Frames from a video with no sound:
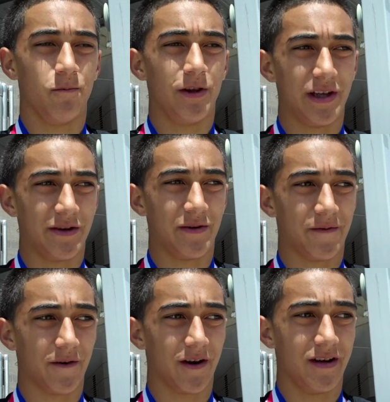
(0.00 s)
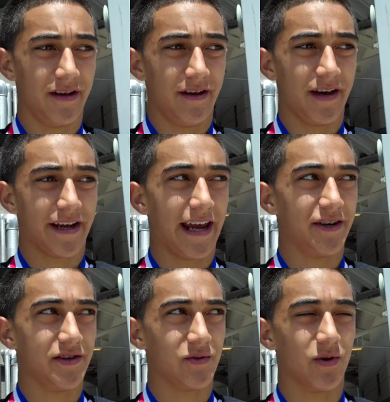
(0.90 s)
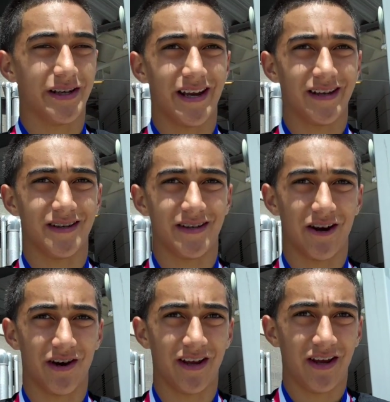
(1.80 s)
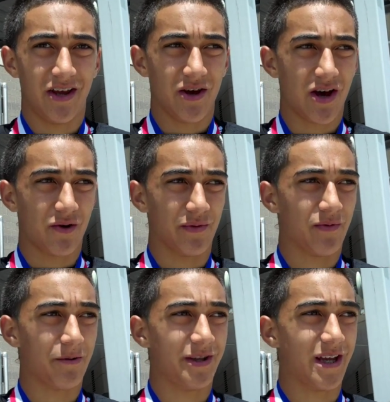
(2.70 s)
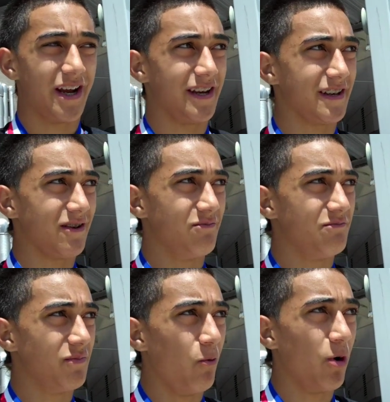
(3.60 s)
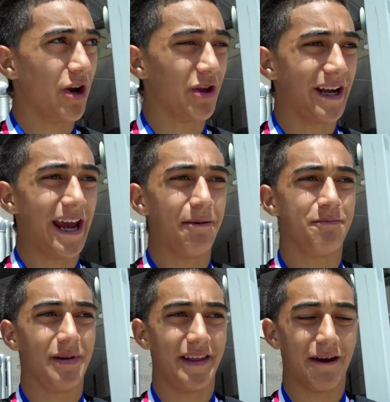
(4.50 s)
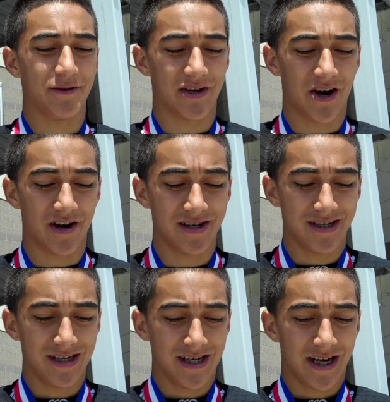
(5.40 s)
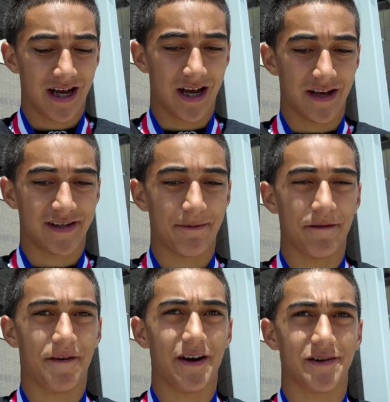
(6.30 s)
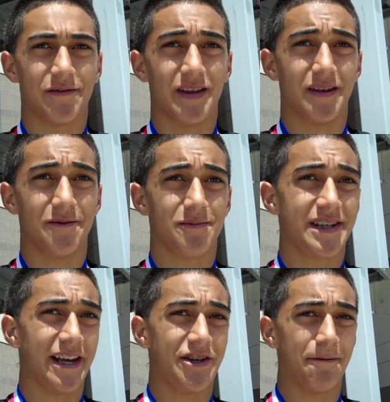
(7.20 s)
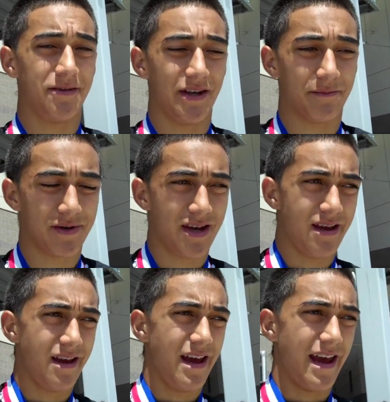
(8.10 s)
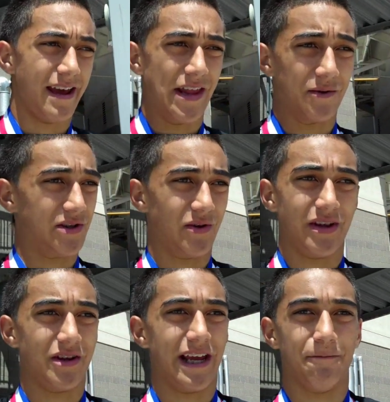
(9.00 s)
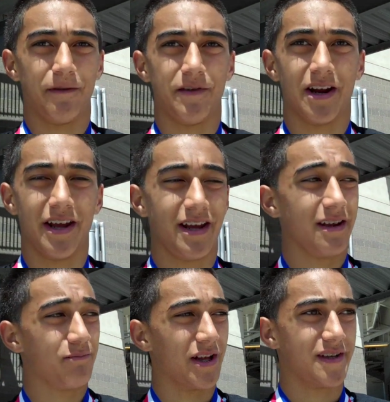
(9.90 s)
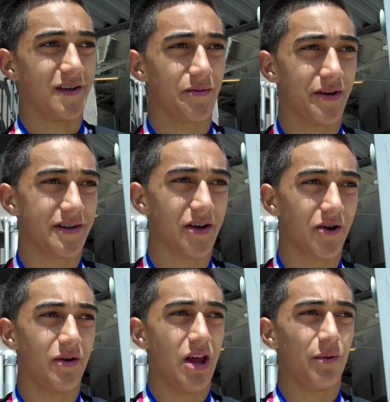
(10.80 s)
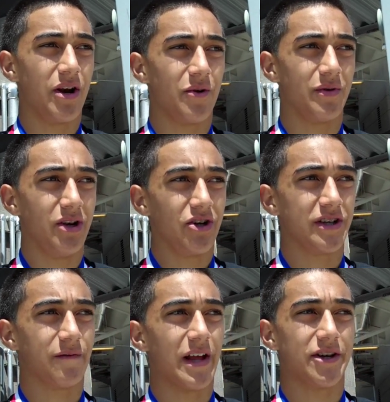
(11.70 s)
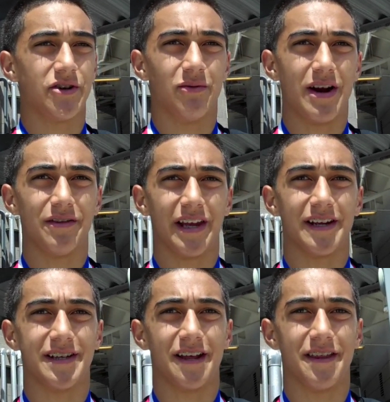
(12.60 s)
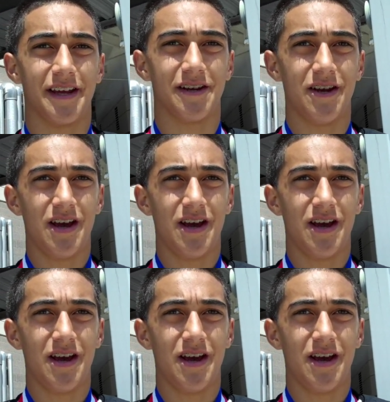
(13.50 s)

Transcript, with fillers: We only do it for occasions where it's necessary. We've probably done it one other game, and that was our semifinals for the state championship, and that was the only other game we've done it, plus this one. So we don't just flash it around like it's nothing.